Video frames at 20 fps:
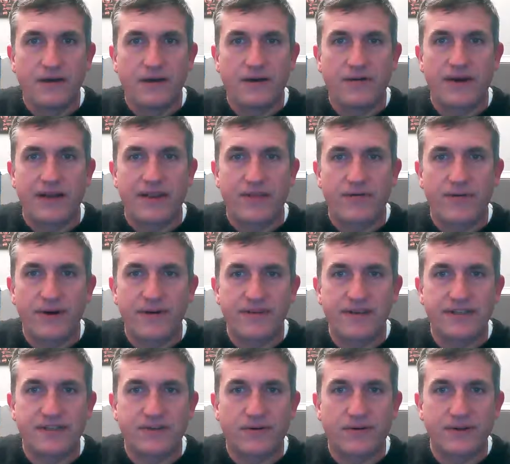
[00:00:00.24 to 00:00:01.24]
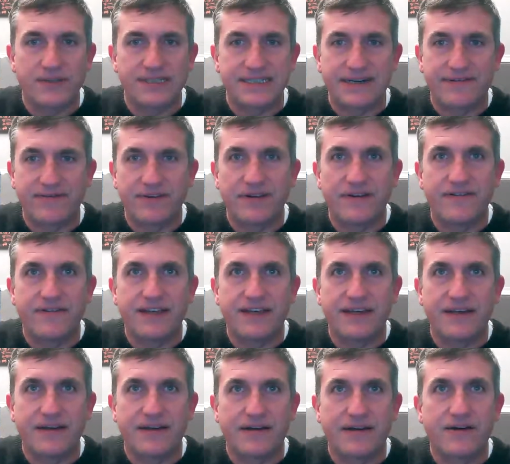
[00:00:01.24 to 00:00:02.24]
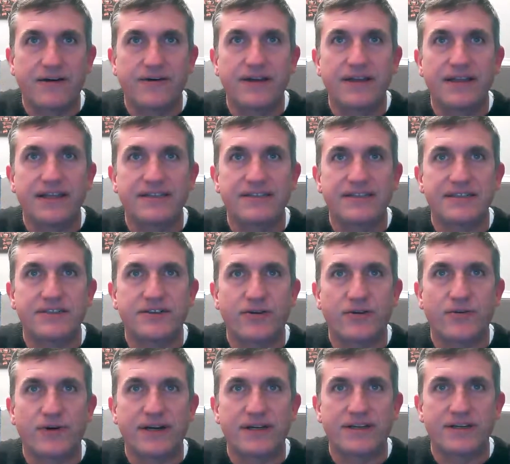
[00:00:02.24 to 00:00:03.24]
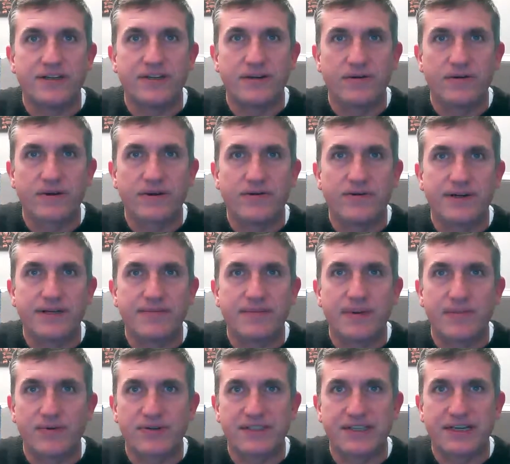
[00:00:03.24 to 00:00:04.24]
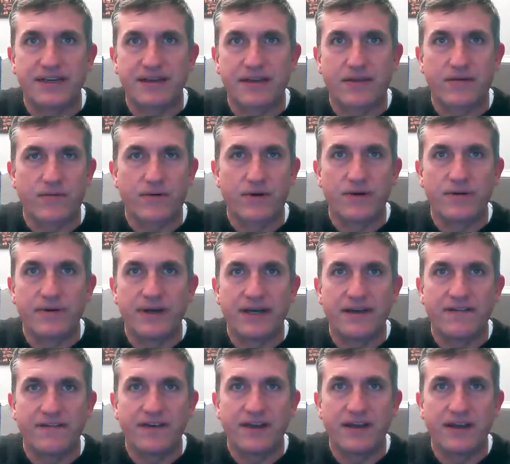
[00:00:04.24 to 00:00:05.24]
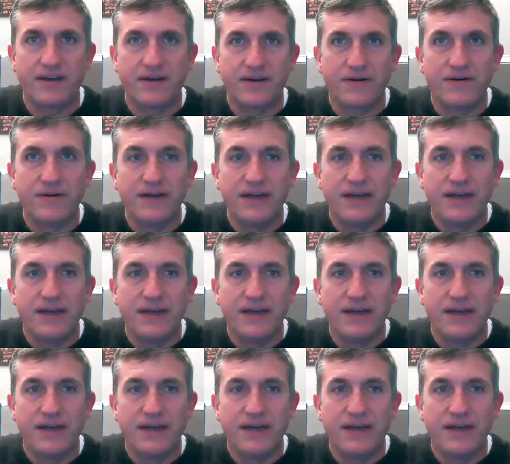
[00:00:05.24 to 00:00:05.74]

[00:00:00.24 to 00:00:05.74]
All right, throughout this course, several of the coding lessons you're going to do are going to be presented through a video.